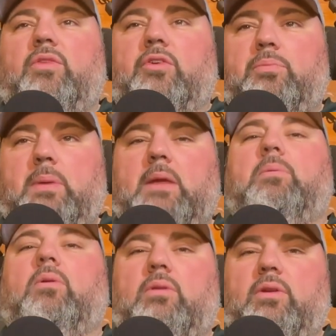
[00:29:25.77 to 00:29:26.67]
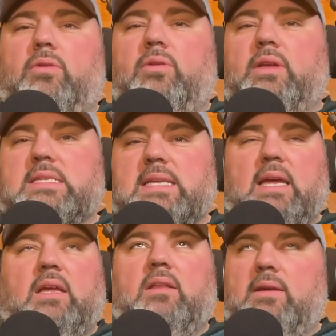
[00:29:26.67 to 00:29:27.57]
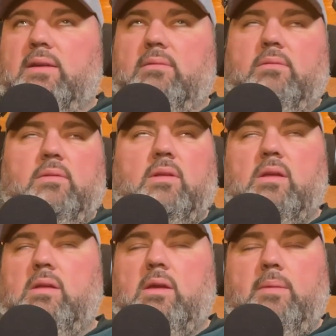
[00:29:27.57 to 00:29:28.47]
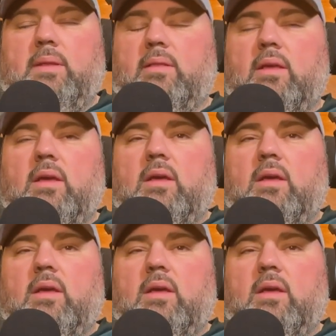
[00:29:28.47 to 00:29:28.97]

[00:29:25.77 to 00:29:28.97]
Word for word: there's people literally saying like, I mean,